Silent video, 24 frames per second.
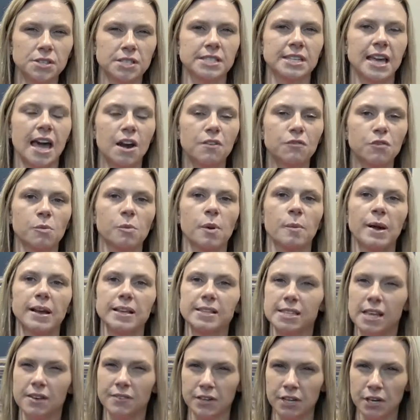Dataforma about
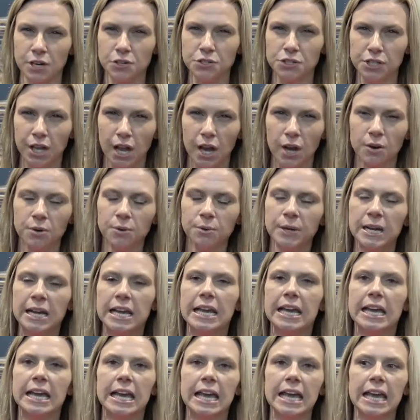seven years ago
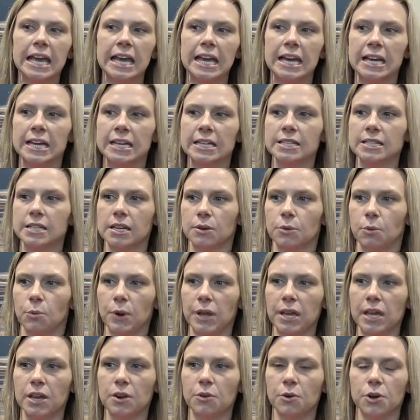and
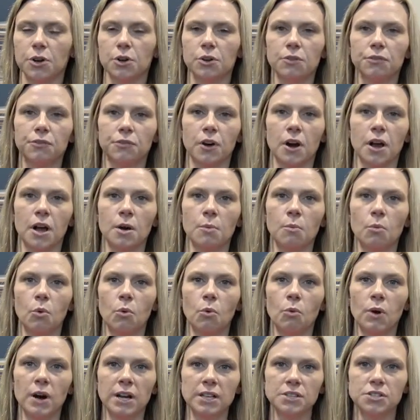we grew from
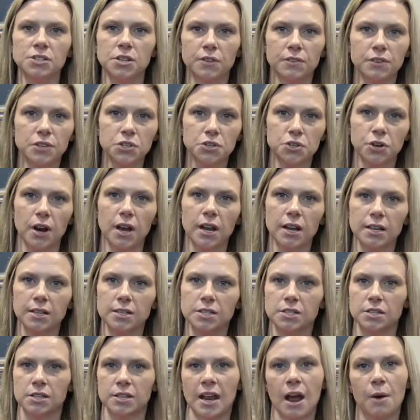one service truck
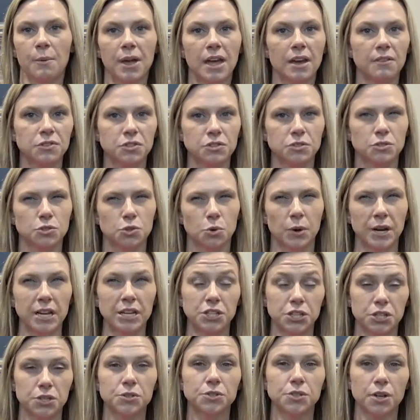to now we have
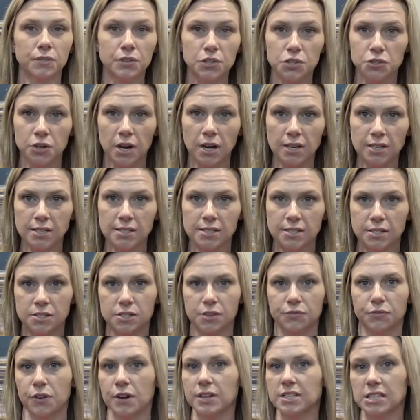22 service trucks.
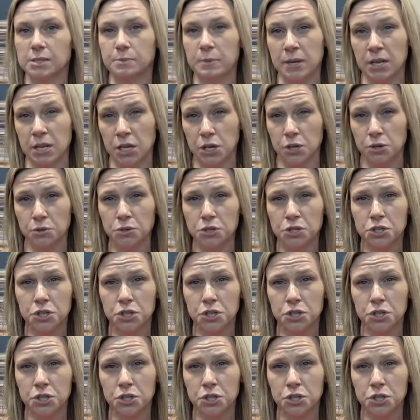So for us, it's been huge.